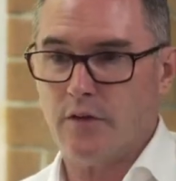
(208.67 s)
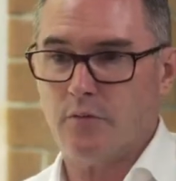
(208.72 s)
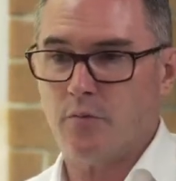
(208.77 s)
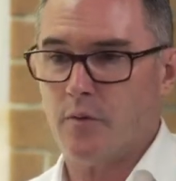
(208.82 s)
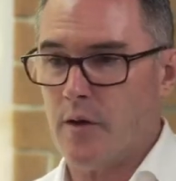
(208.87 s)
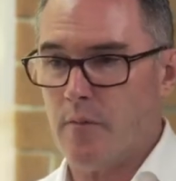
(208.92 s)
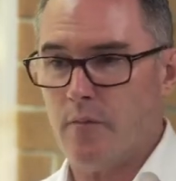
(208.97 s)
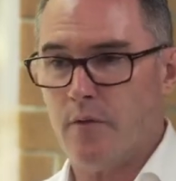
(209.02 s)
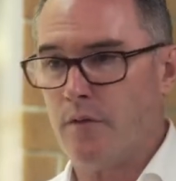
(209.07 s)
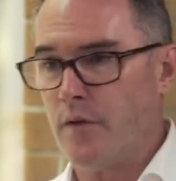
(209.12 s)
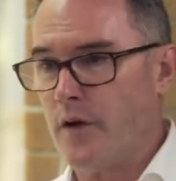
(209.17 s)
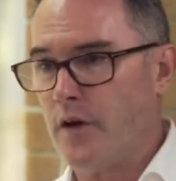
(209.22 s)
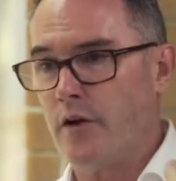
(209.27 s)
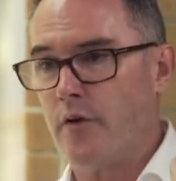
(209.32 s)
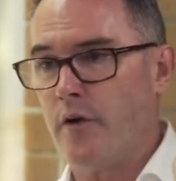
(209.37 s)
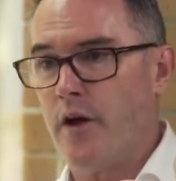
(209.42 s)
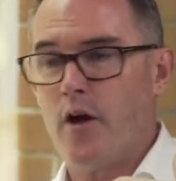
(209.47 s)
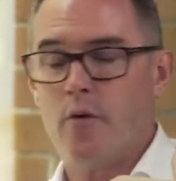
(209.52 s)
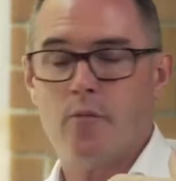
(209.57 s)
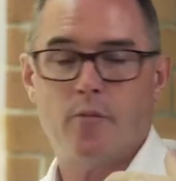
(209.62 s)
It's become a
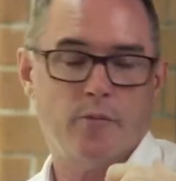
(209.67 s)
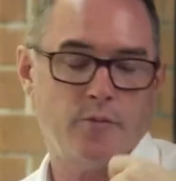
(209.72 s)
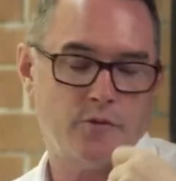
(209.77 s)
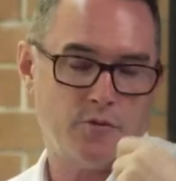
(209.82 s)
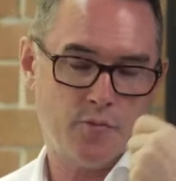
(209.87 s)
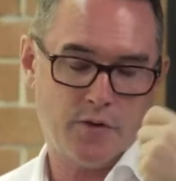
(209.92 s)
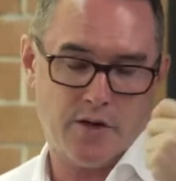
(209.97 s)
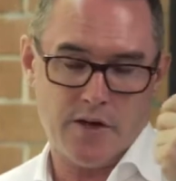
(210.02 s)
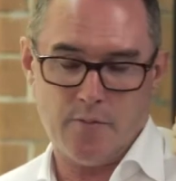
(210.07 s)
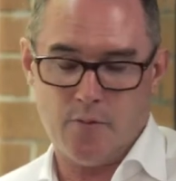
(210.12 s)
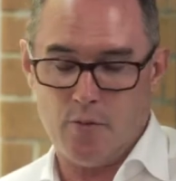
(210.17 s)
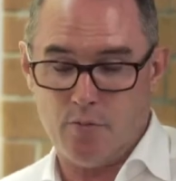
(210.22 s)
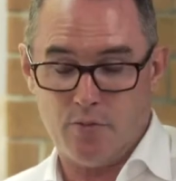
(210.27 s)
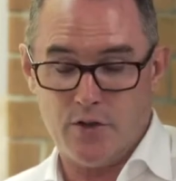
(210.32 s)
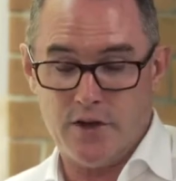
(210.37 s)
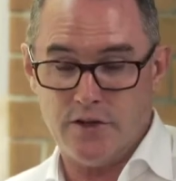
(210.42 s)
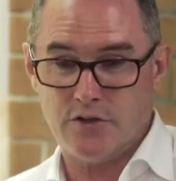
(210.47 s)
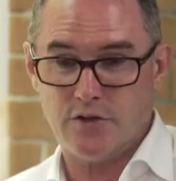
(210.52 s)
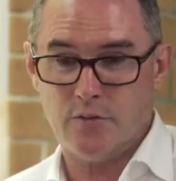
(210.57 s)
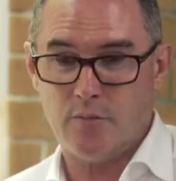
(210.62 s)
photo album, it's become a
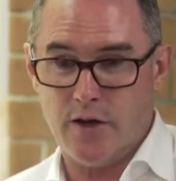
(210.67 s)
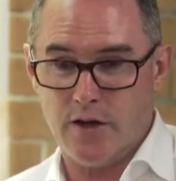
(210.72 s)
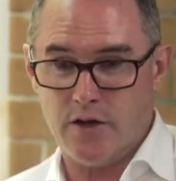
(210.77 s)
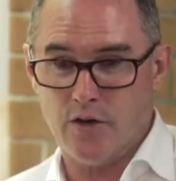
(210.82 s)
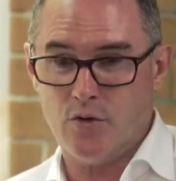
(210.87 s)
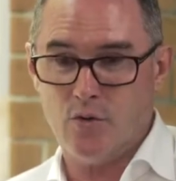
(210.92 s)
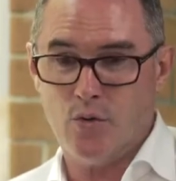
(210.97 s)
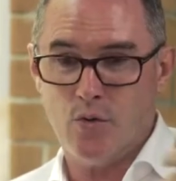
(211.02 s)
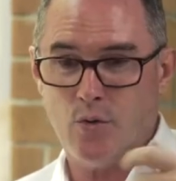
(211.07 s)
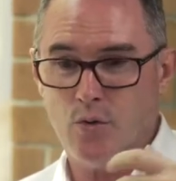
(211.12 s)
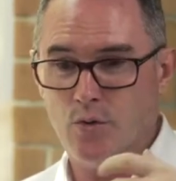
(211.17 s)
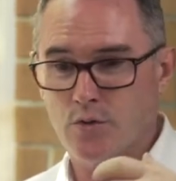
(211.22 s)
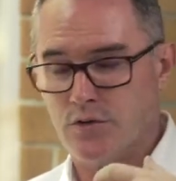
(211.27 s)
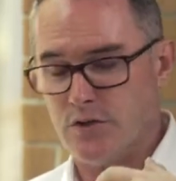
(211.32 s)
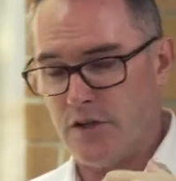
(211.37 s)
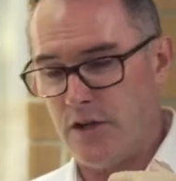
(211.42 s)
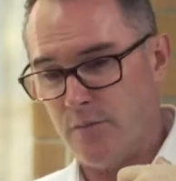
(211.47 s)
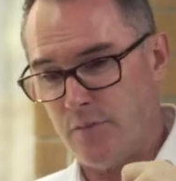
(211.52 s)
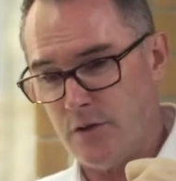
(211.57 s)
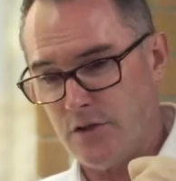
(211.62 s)
place to make calls,
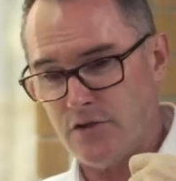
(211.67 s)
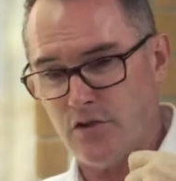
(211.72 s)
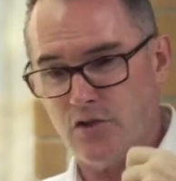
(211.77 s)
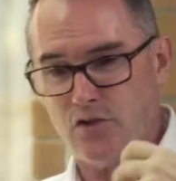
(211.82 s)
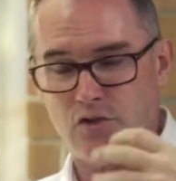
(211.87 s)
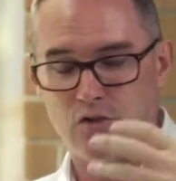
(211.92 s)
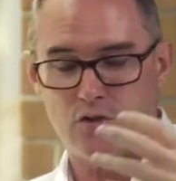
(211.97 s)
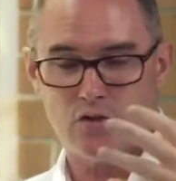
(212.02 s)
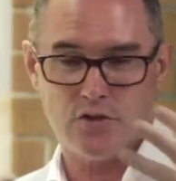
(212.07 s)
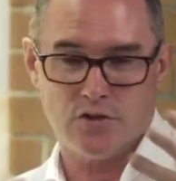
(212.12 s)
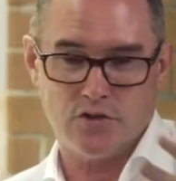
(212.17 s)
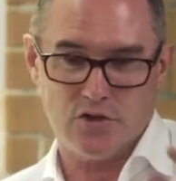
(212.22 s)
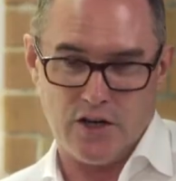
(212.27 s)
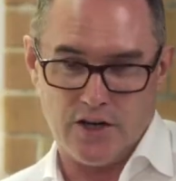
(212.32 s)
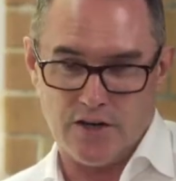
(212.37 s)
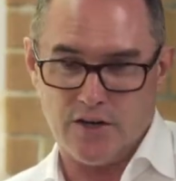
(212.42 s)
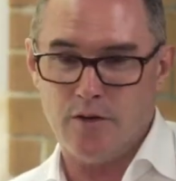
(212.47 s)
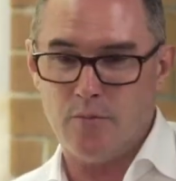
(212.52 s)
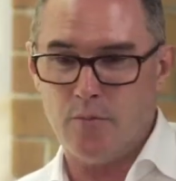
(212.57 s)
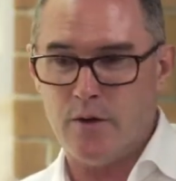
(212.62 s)
send messages,
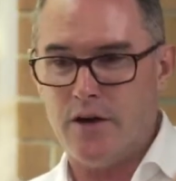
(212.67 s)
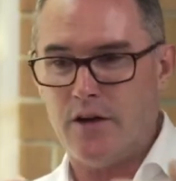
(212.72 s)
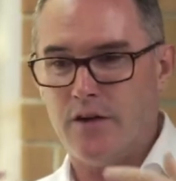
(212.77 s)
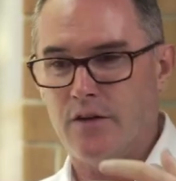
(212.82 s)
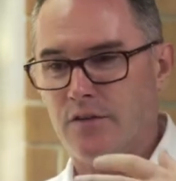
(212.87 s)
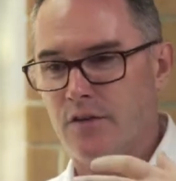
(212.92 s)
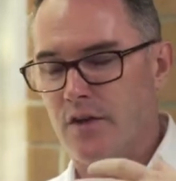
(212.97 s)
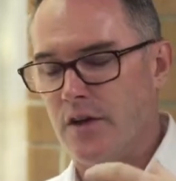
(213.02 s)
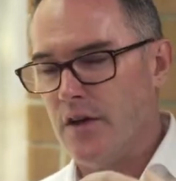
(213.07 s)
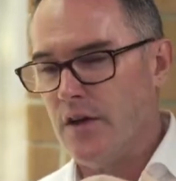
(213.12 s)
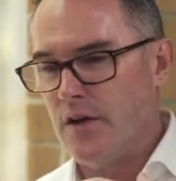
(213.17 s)
check emails,